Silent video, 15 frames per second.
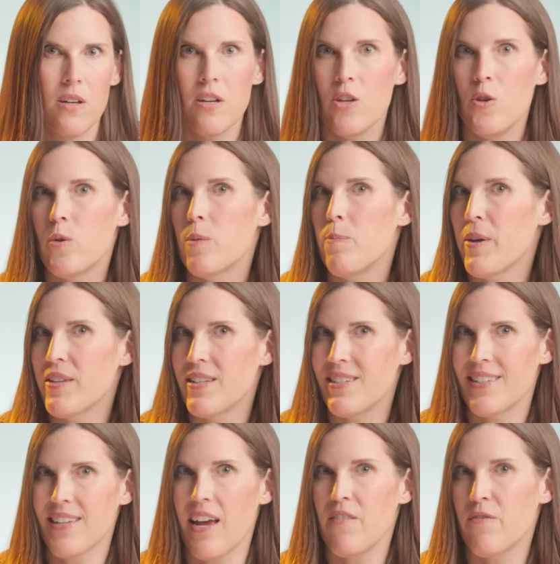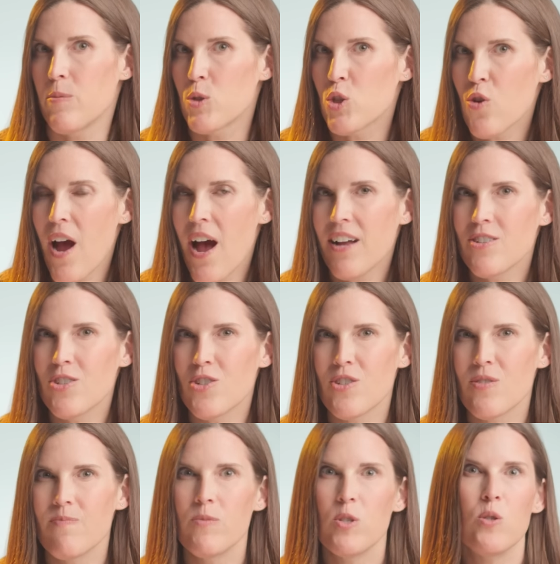You could build a site from
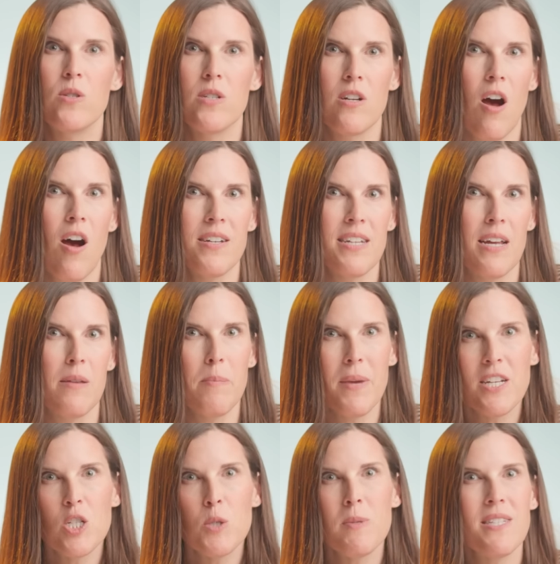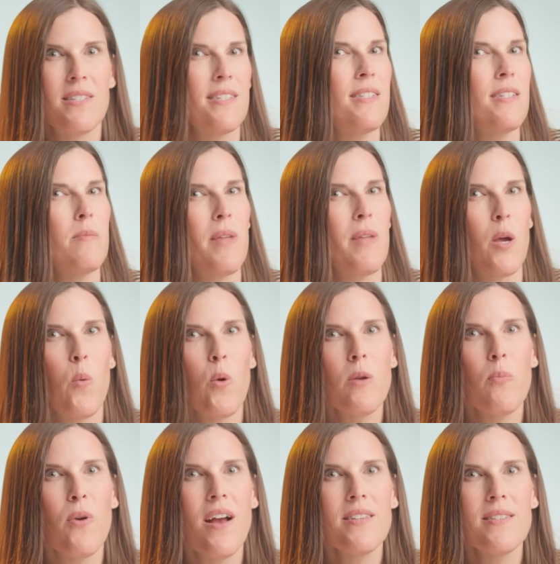scratch, use a content management system like
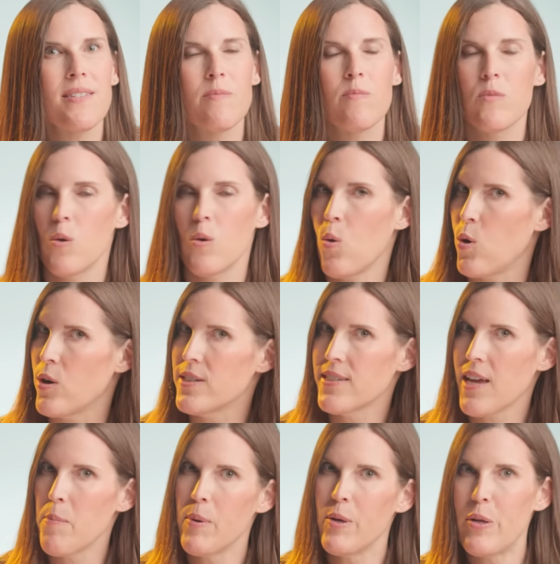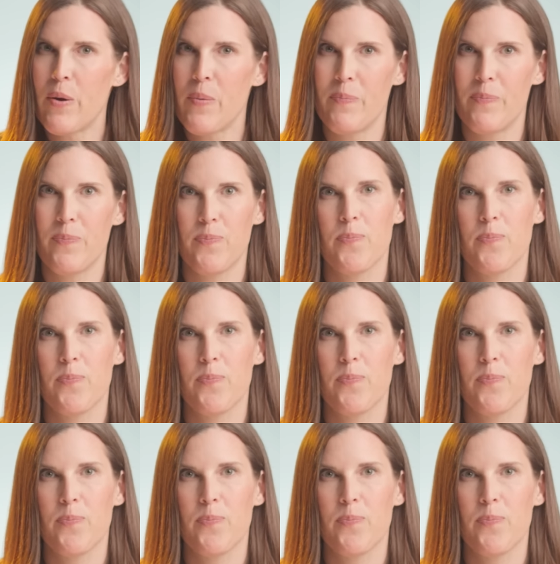WordPress, or a site builder.